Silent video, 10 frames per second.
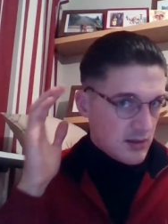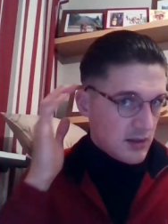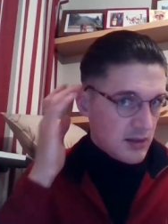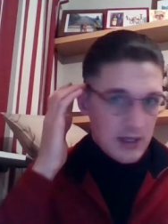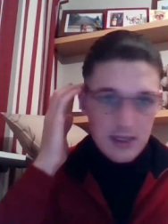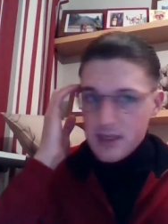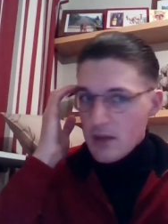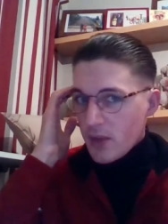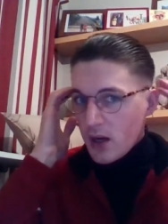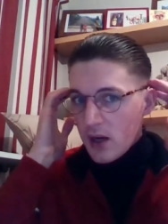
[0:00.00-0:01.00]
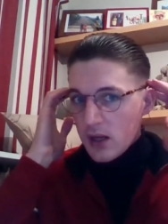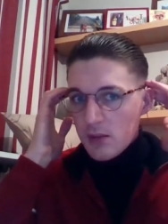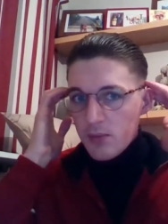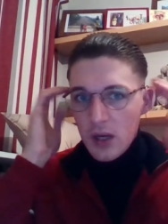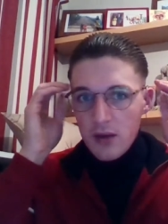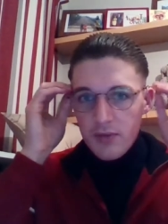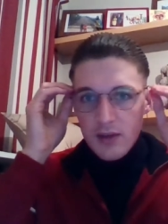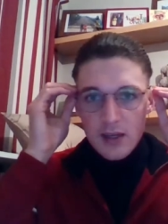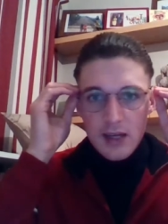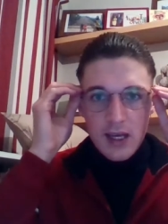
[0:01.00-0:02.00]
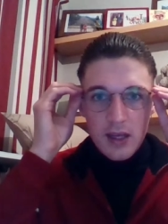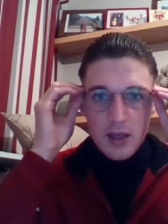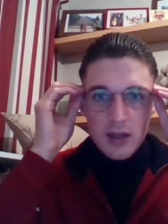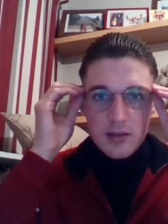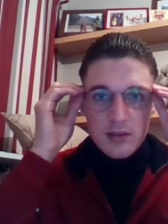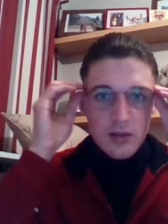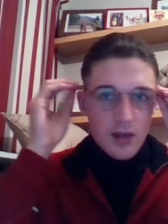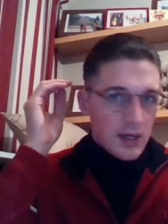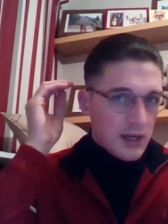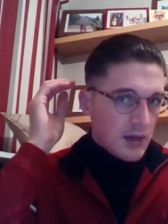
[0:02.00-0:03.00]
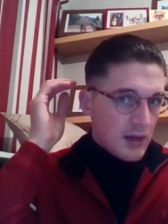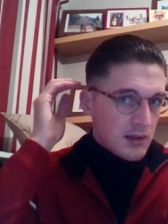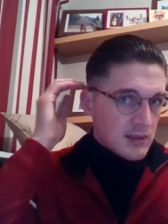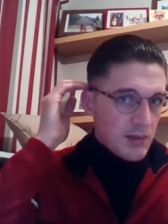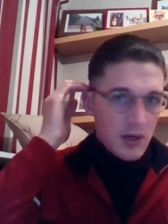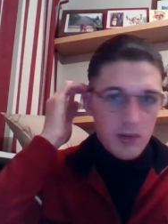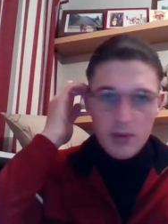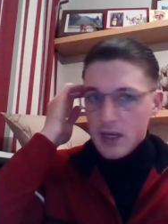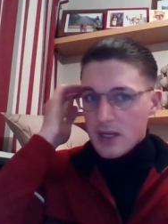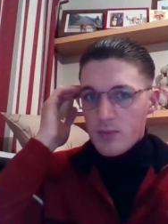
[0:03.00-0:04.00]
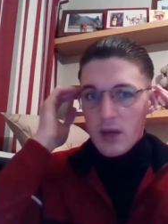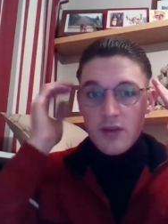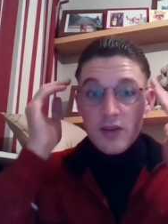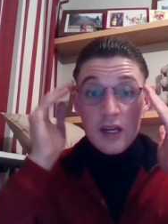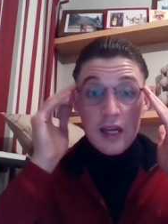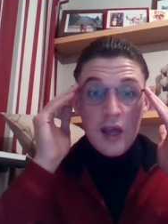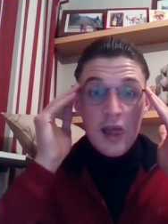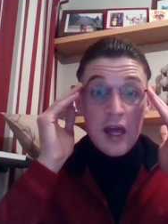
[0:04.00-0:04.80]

they sit behind perfectly. Let's do that here. Sit behind my ears perfectly.